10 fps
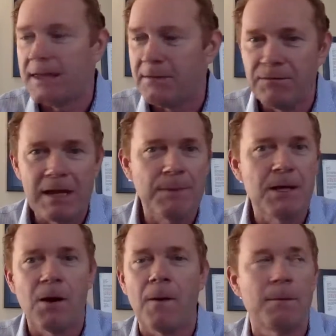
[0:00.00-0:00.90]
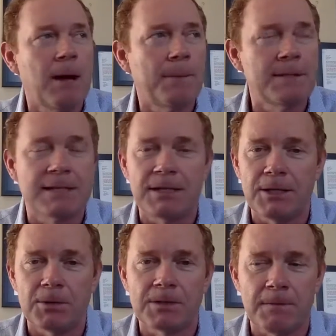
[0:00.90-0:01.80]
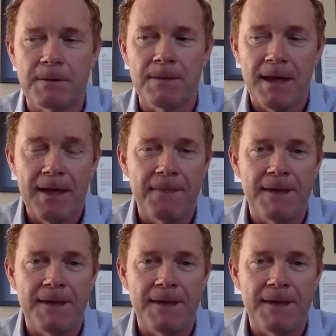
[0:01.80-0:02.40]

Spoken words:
and the VP called him up and said, you know something?